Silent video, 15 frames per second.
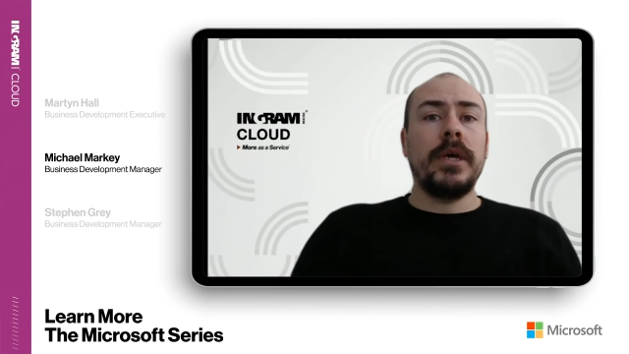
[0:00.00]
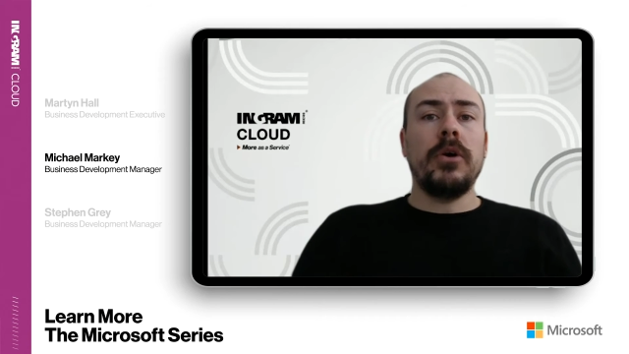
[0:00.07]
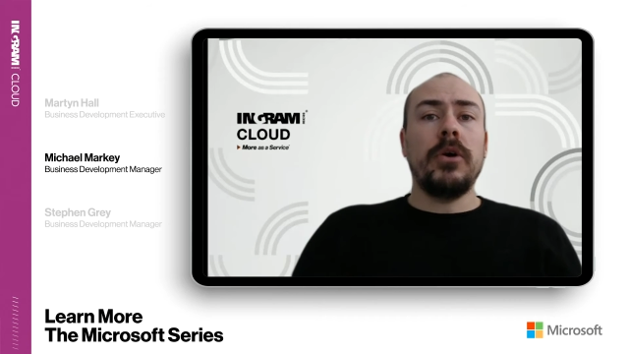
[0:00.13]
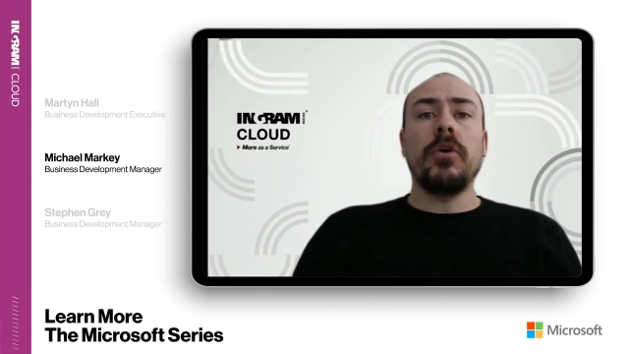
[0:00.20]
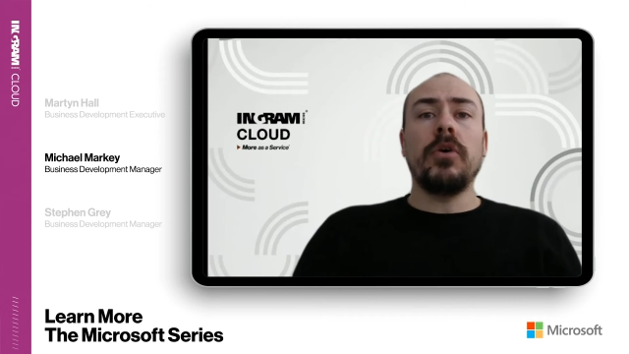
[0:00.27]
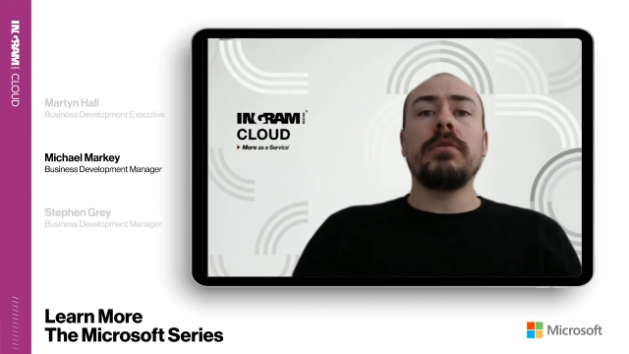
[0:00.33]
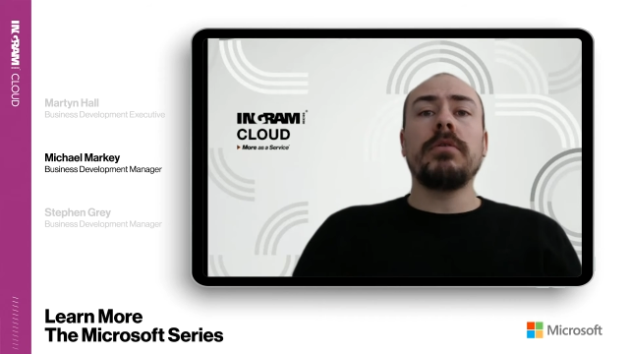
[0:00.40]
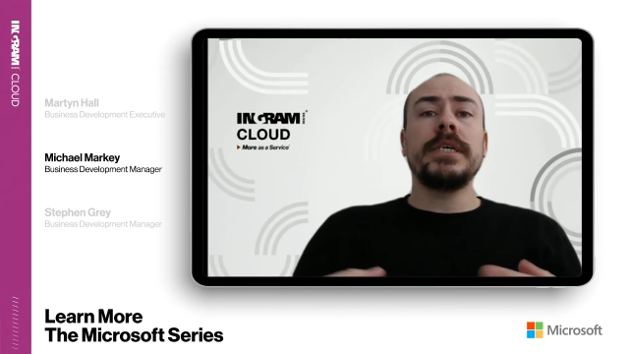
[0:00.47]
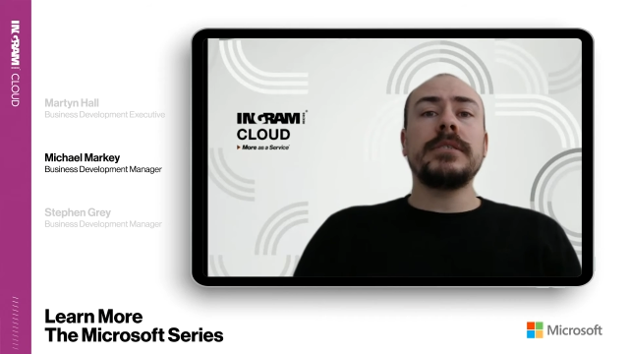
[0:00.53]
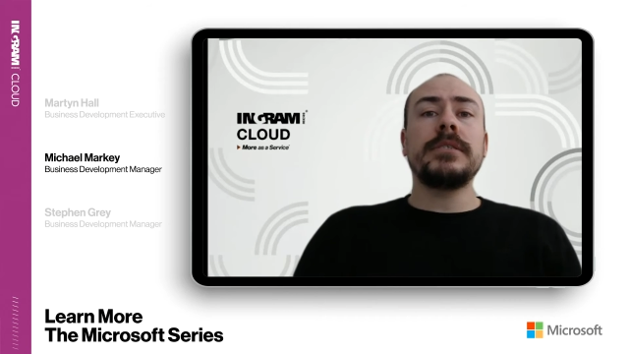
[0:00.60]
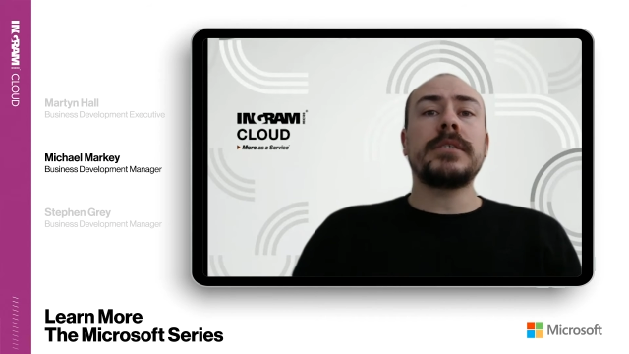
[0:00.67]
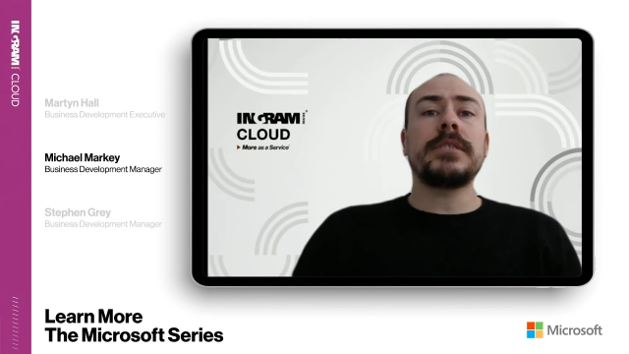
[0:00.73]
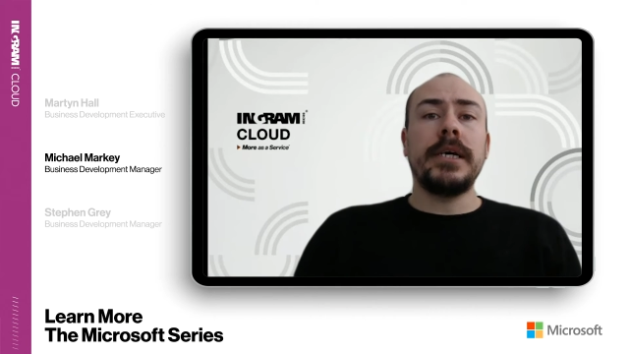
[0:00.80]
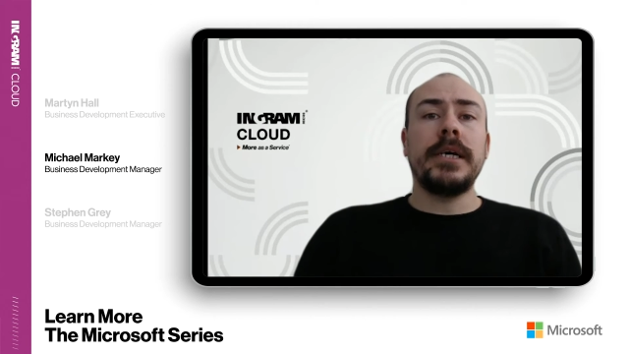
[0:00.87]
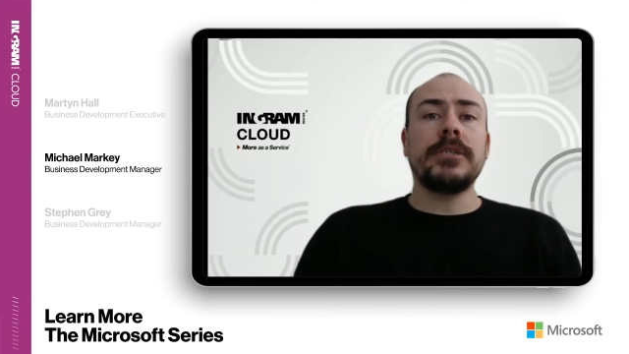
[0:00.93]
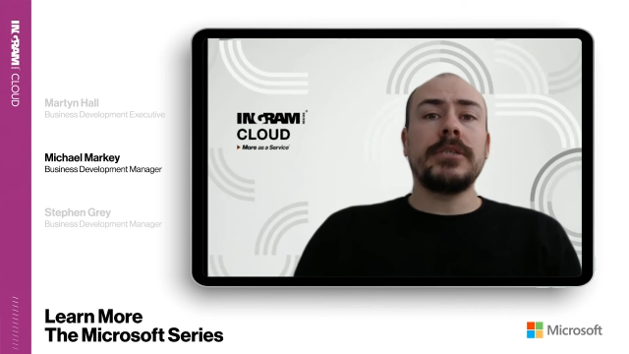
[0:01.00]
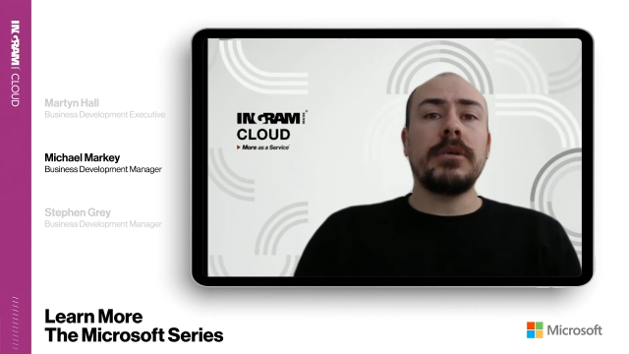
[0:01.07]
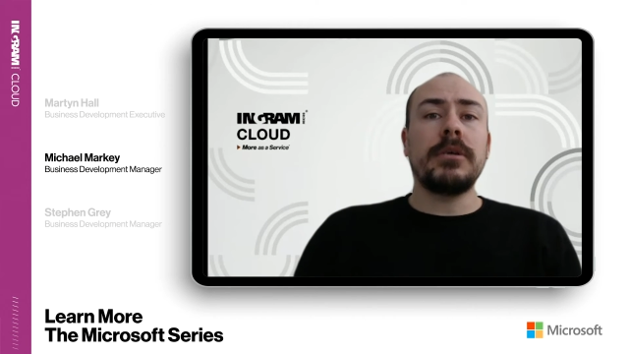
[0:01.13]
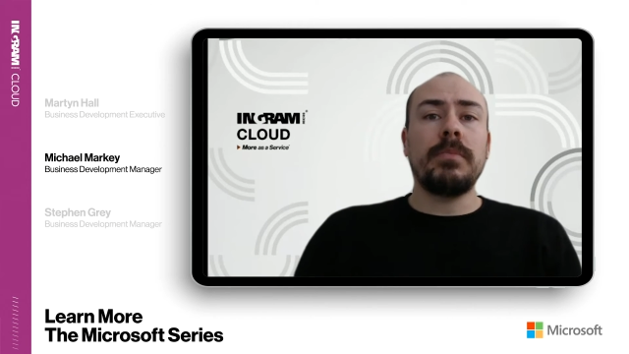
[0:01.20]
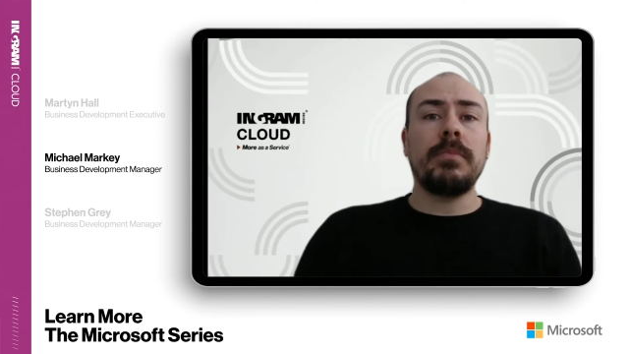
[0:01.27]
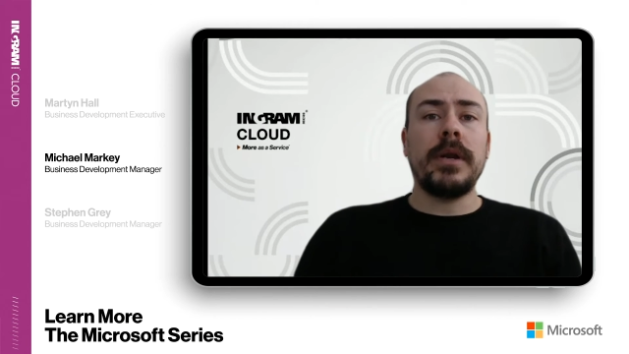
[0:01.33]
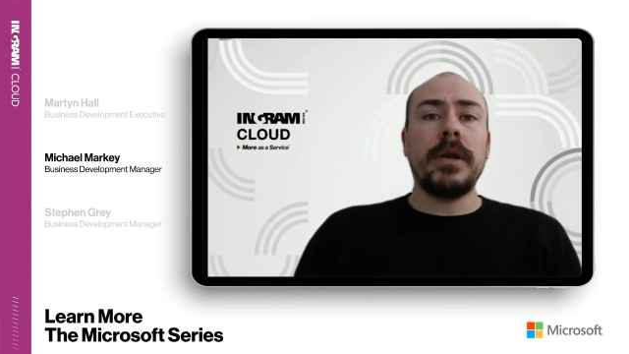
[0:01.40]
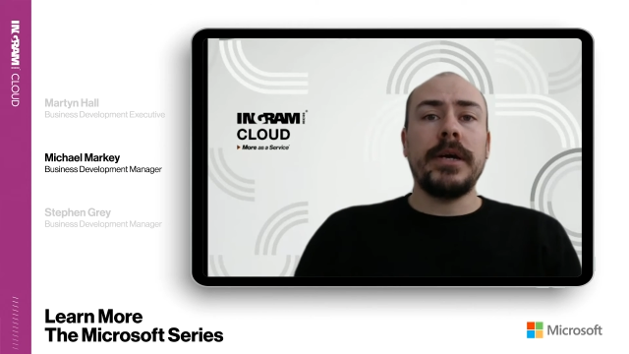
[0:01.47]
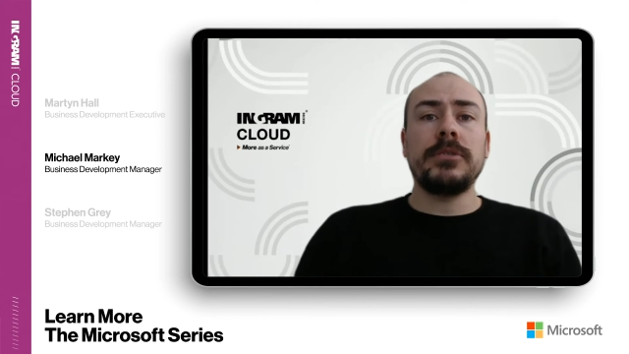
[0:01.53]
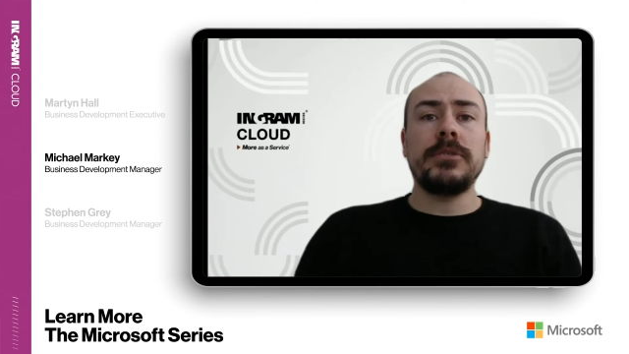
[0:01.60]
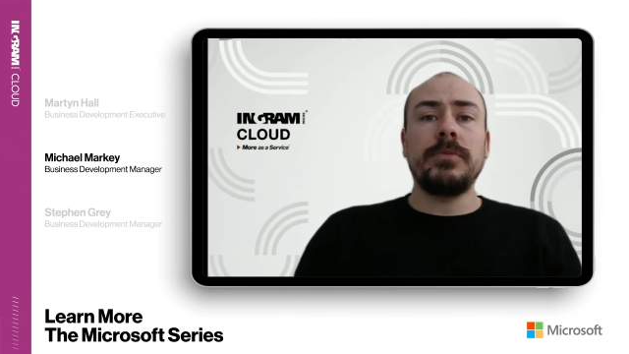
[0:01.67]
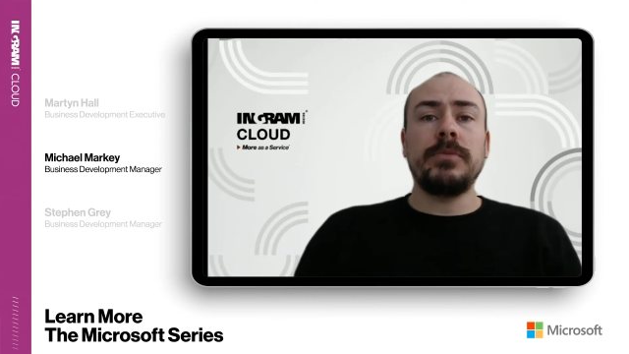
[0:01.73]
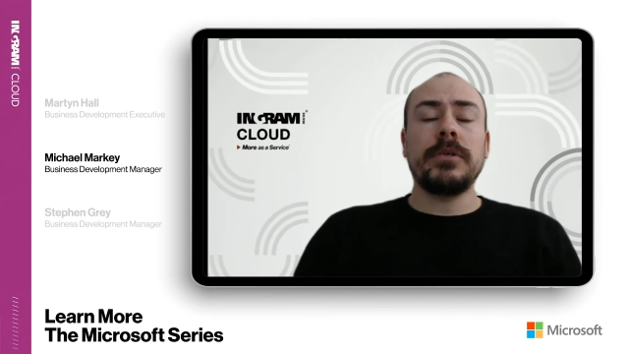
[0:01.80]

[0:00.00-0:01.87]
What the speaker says: it always stays compliant